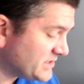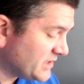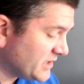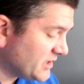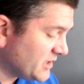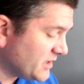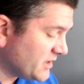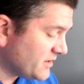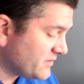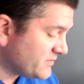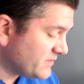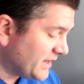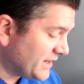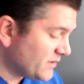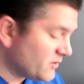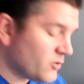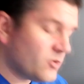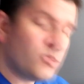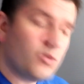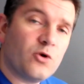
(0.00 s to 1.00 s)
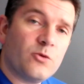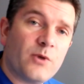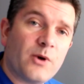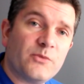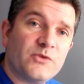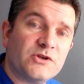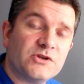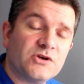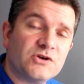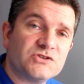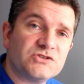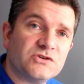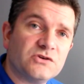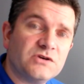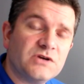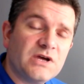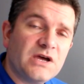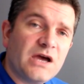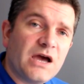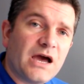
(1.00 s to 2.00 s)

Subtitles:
then it will warm up the nozzle